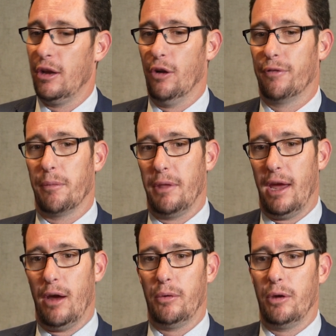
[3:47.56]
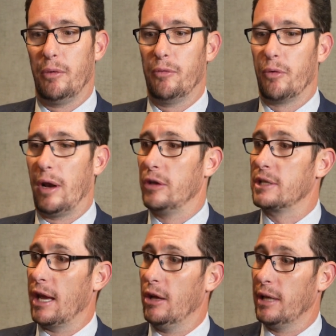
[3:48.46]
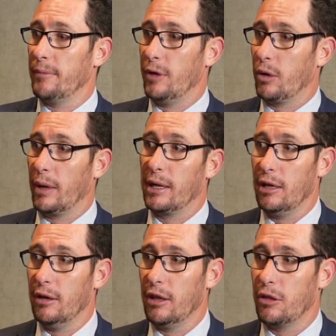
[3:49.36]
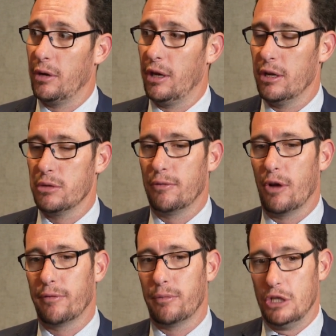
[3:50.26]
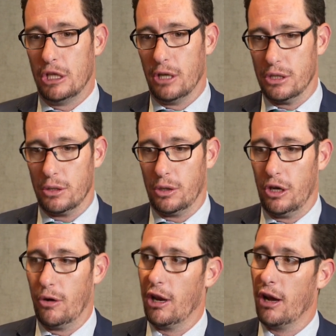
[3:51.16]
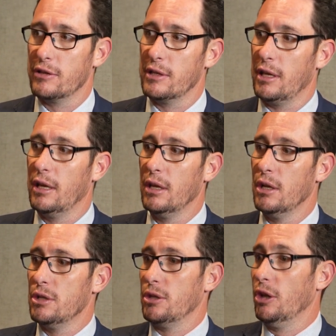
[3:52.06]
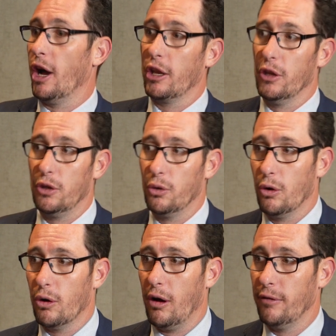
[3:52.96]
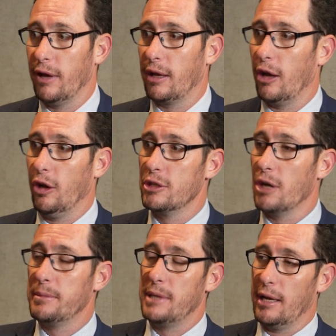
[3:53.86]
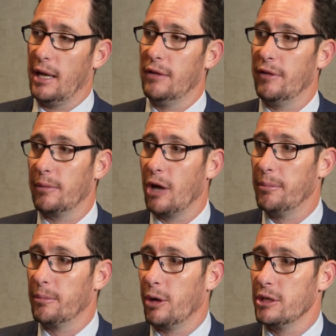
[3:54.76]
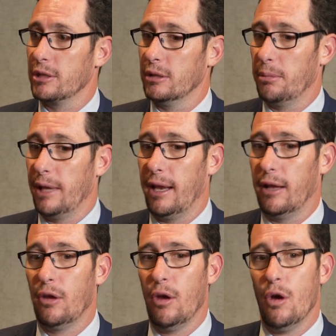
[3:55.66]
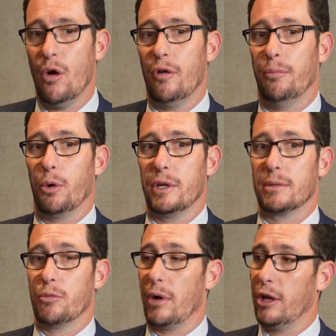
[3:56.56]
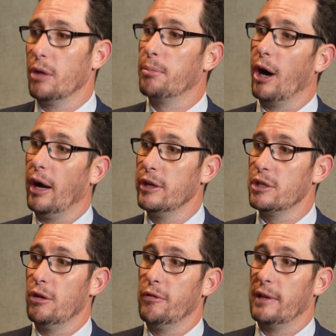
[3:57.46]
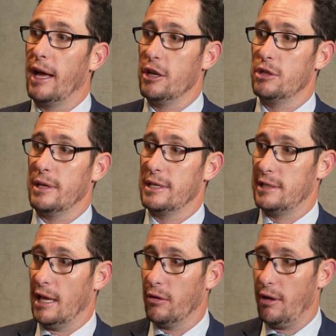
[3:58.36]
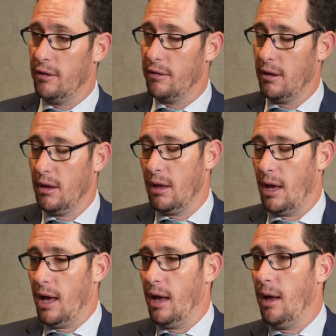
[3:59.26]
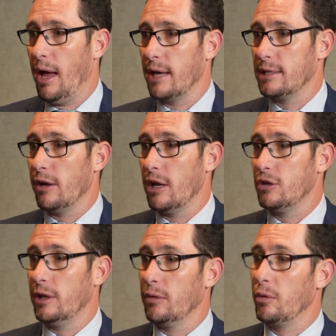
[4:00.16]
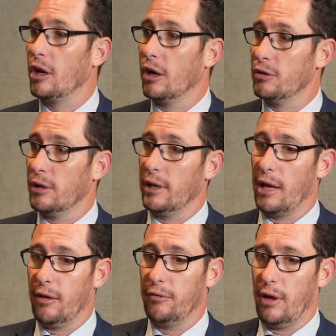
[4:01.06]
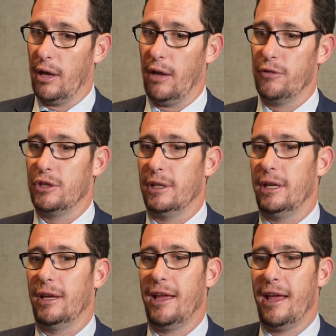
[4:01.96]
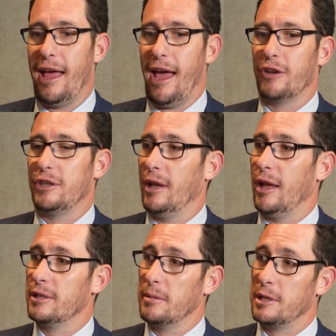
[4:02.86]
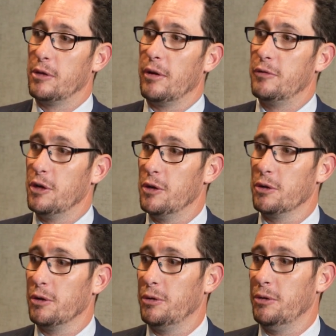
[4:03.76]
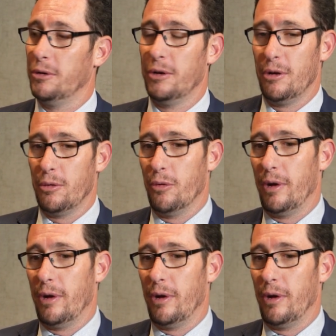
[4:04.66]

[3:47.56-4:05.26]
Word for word: You know, from there, we, we've really scaled up very quickly. In three years, we've gone from geological curiosity to knocking on the door of like, you know, top ten undeveloped copper projects on the planet. We brought in some really good partners who have allowed us to accelerate, uh, accelerate drilling, recon drilling out of, uh, out of Chile. Actually, uh, a subsidiary of Geodrill, who were